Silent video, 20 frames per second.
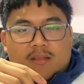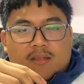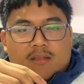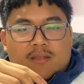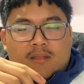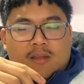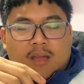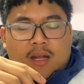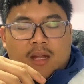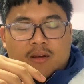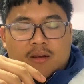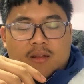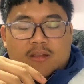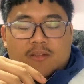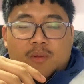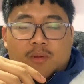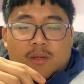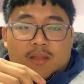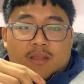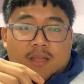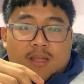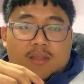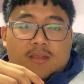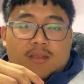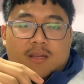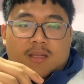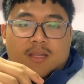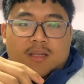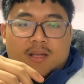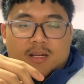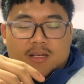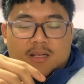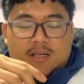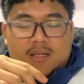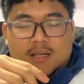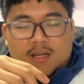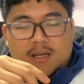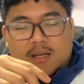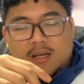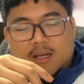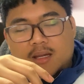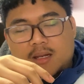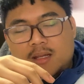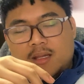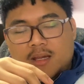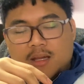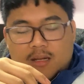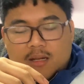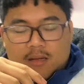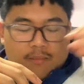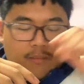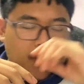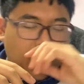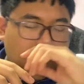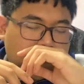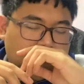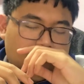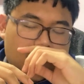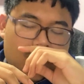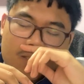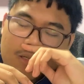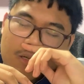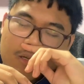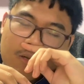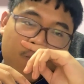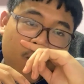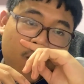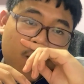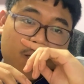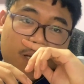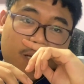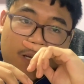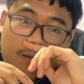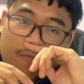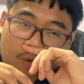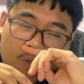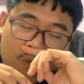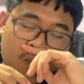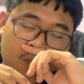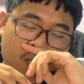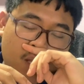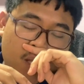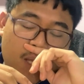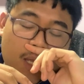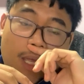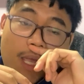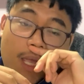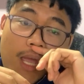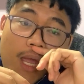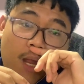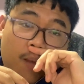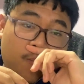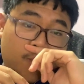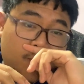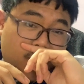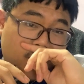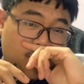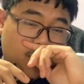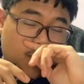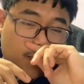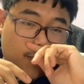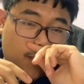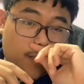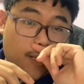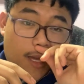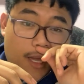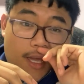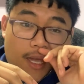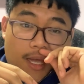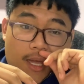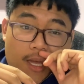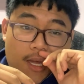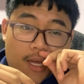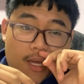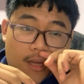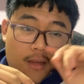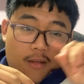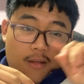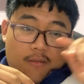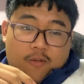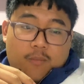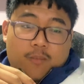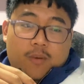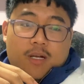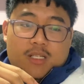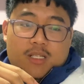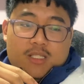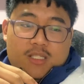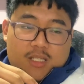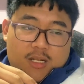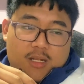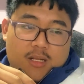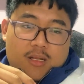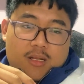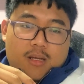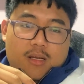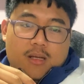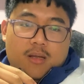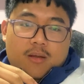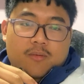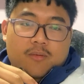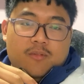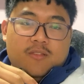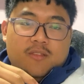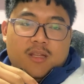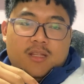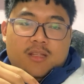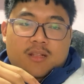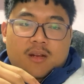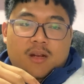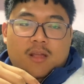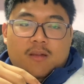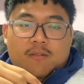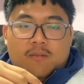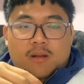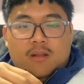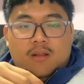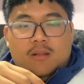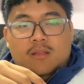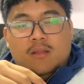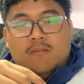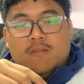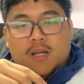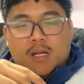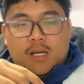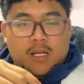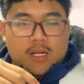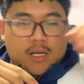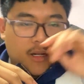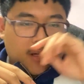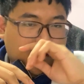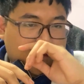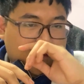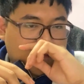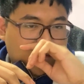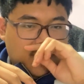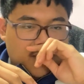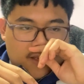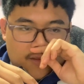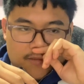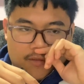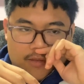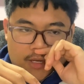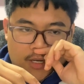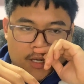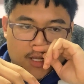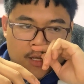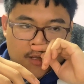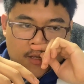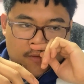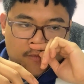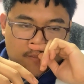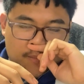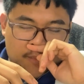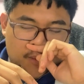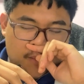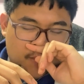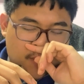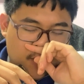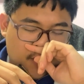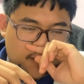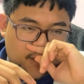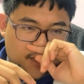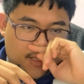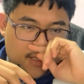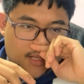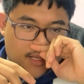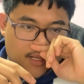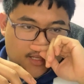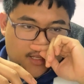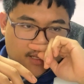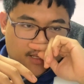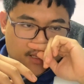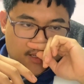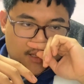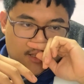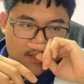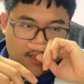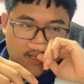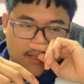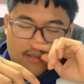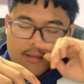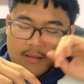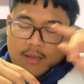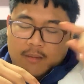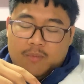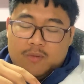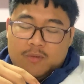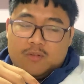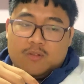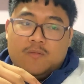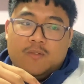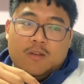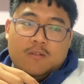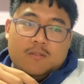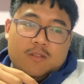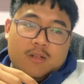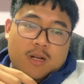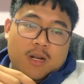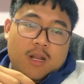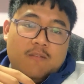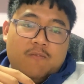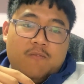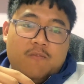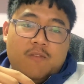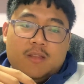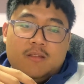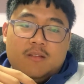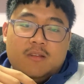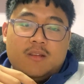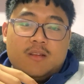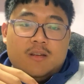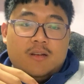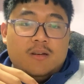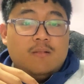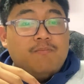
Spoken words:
120 tachycardia, and he had a blood pressure of 140, hypertension. And for percussion, we see that the left relative cardiac dullness shift to the left, means that there is hypertrophy of the left ventricle.